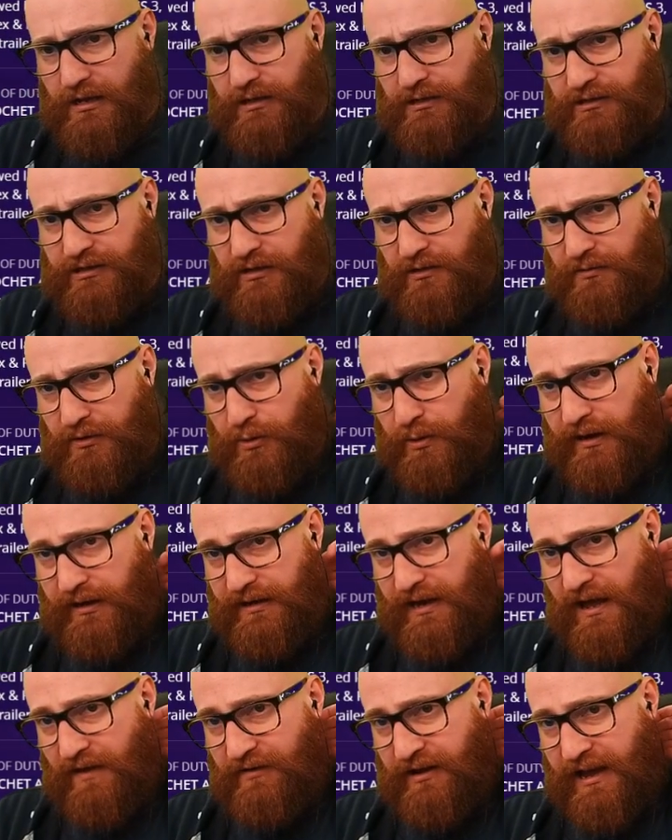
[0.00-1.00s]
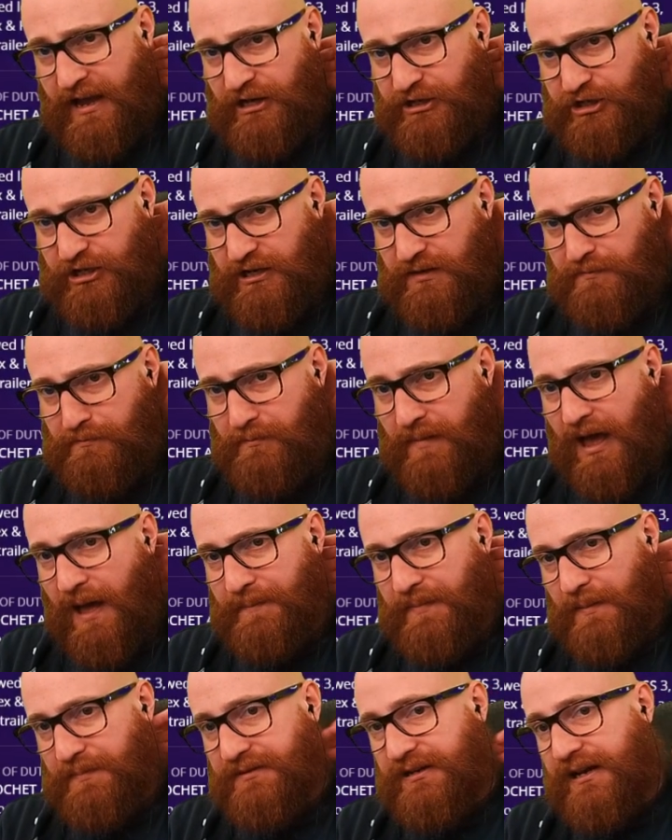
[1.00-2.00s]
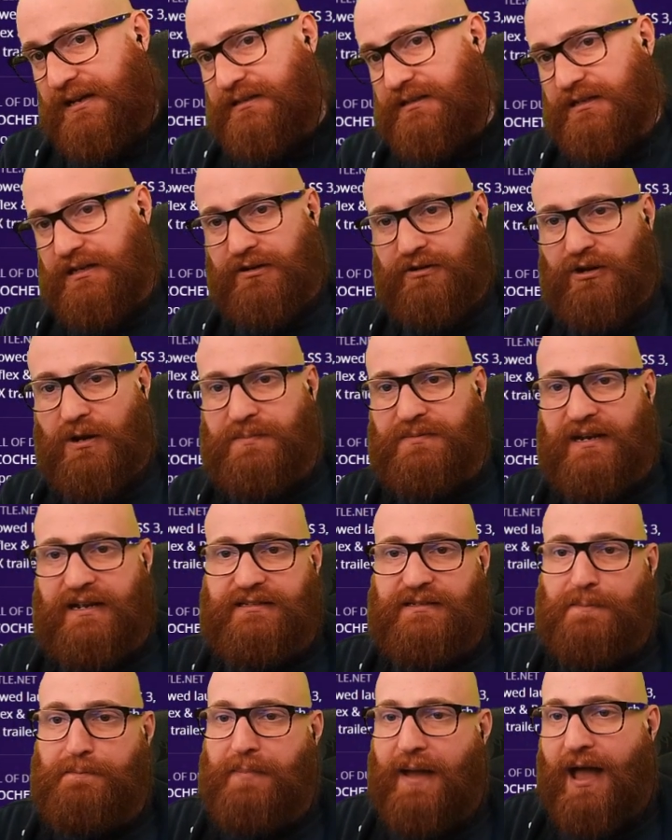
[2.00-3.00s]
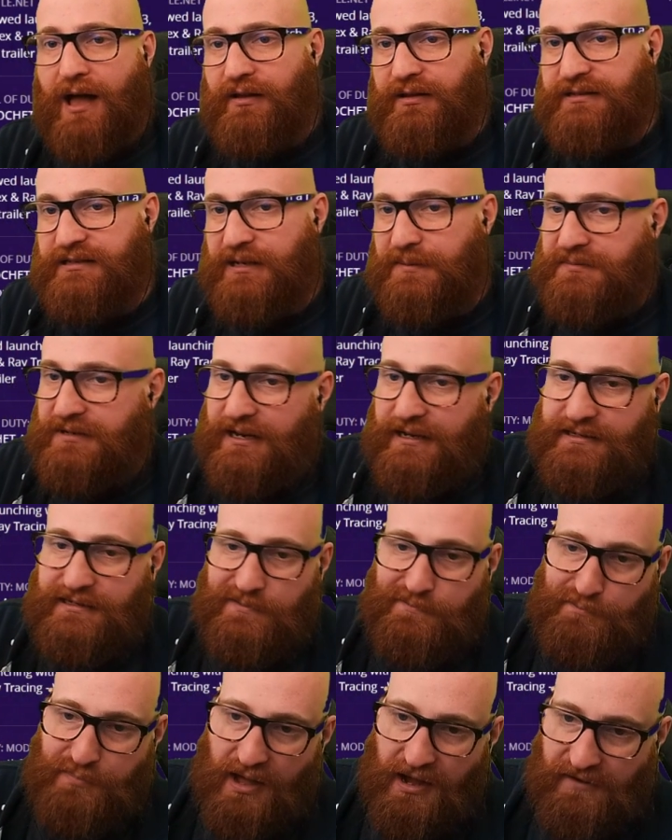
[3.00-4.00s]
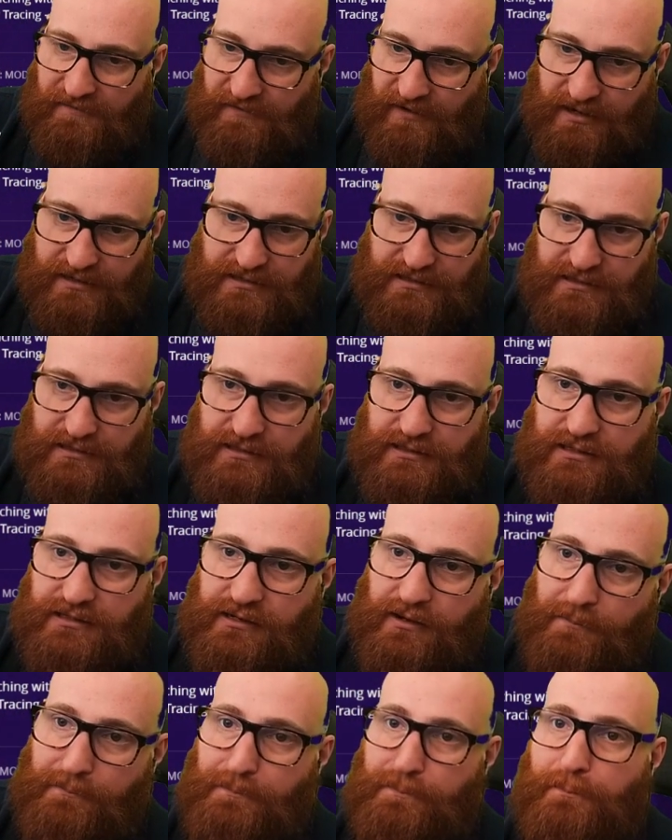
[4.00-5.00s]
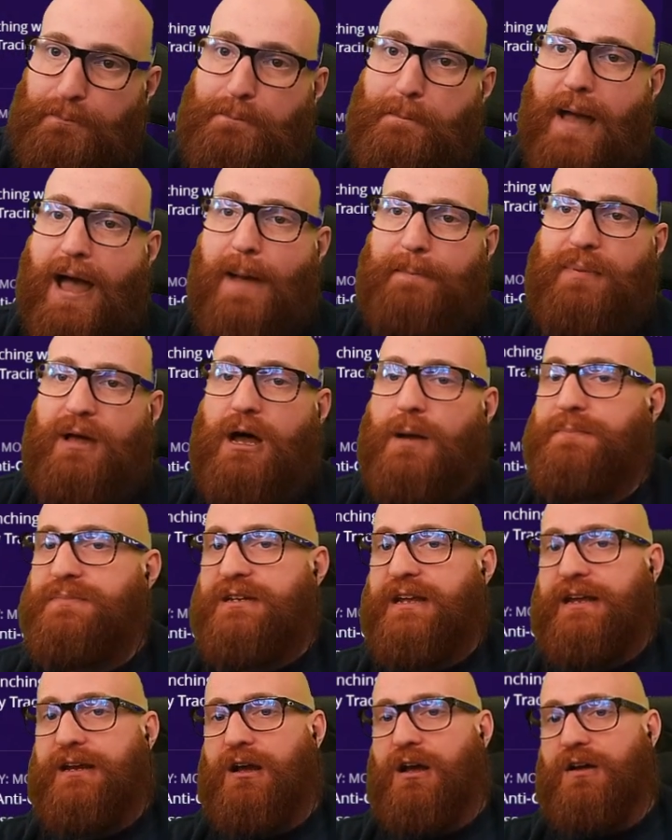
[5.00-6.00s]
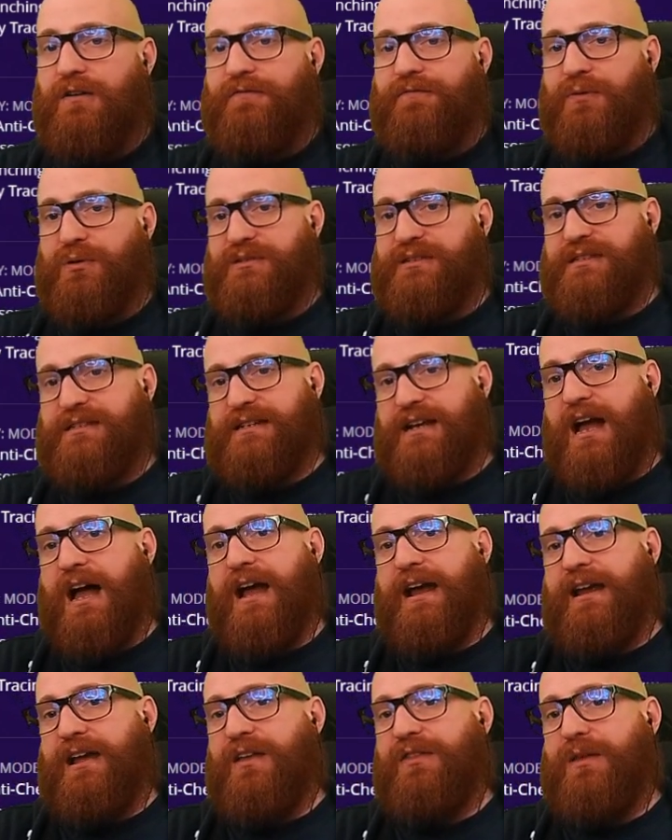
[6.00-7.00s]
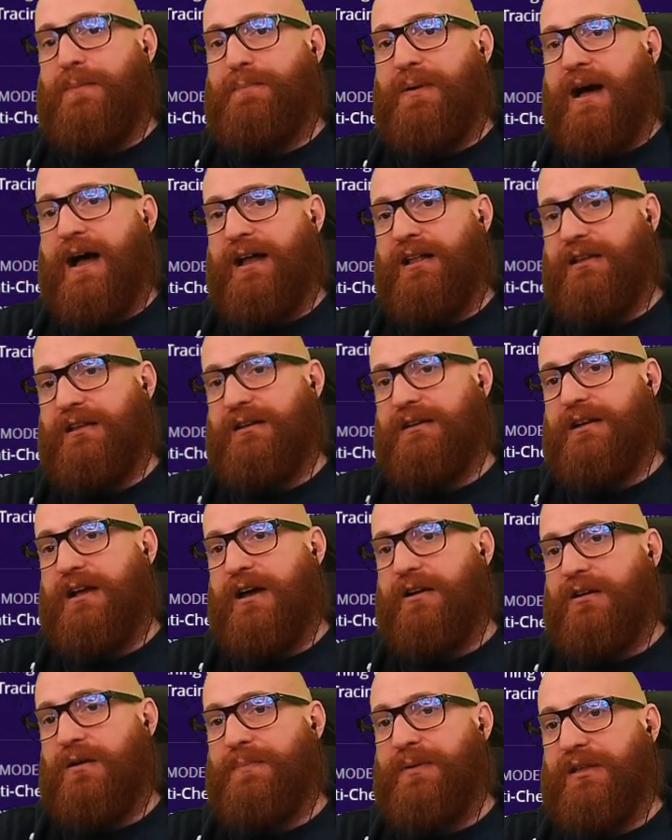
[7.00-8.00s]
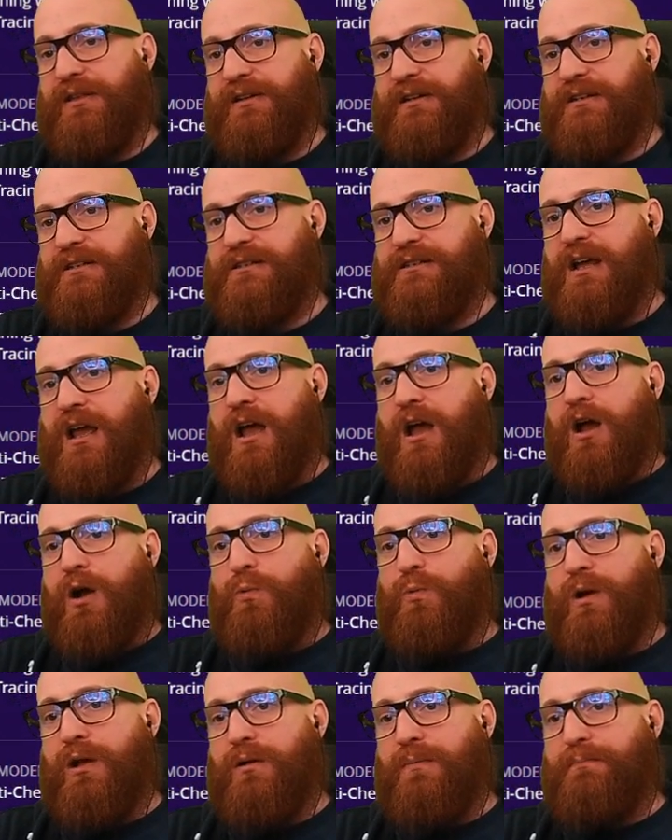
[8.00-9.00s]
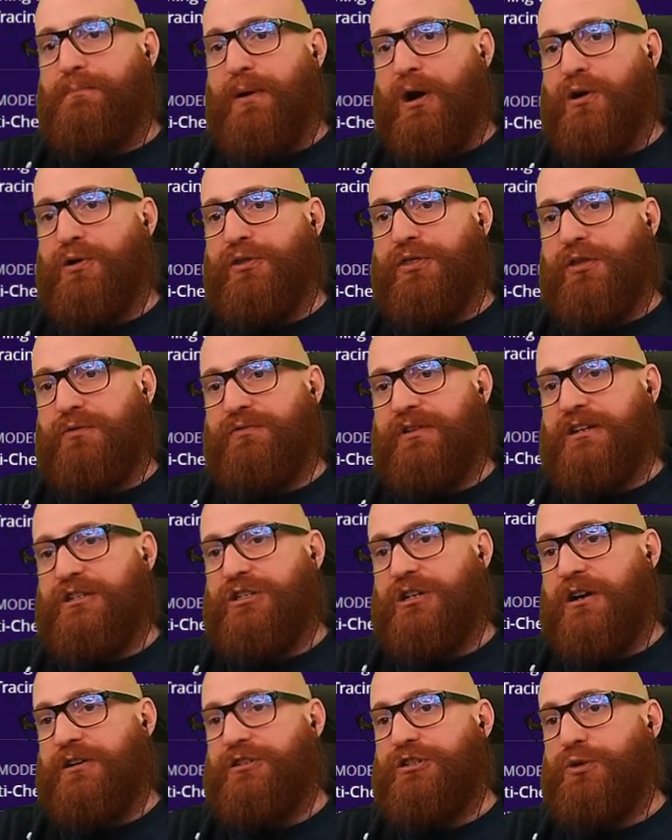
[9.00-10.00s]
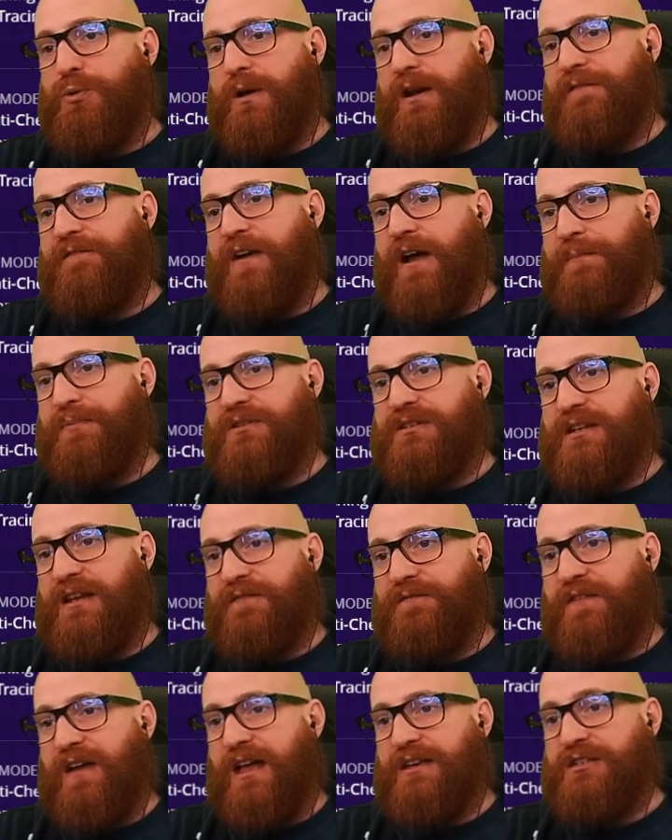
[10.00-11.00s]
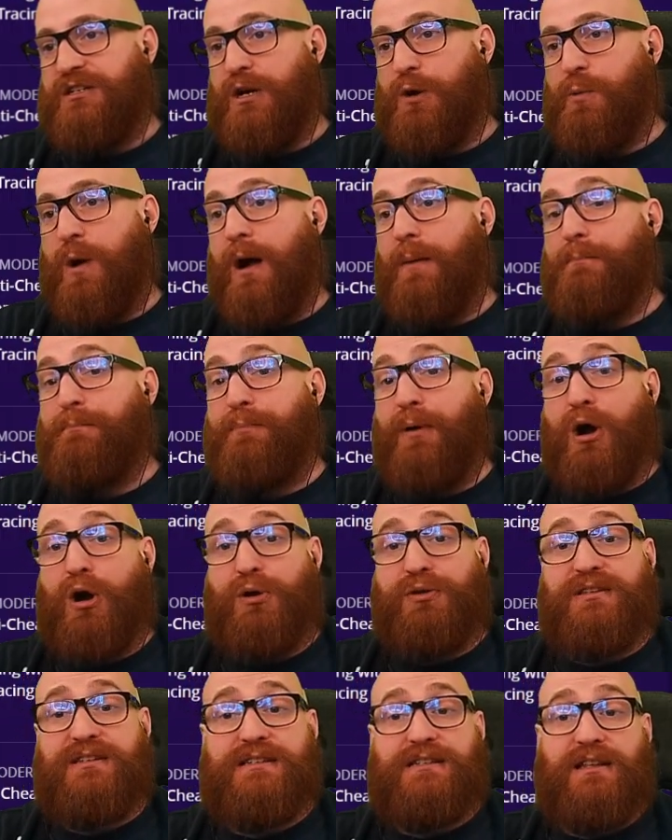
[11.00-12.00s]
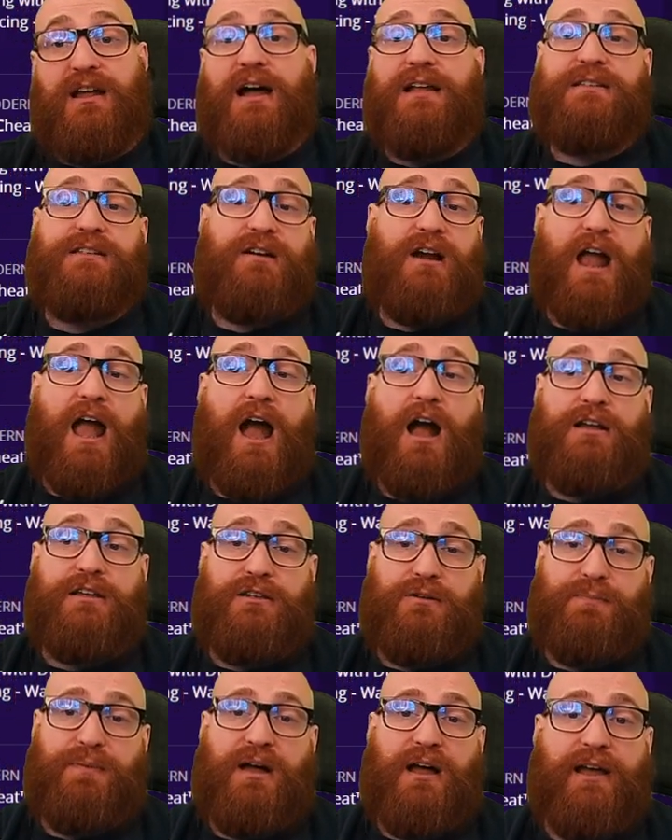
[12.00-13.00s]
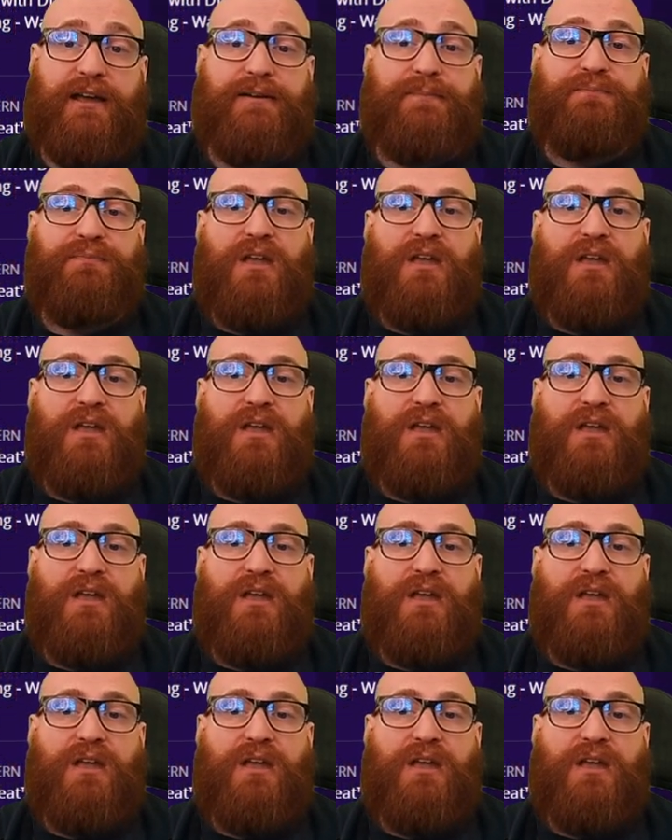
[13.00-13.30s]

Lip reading: So, quick navigation, map updates, hero updates, balance updates, and bug fixes. Map update of Volskaya. The pilot and gunner abilities will both recharge 25% faster while both slots are occupied.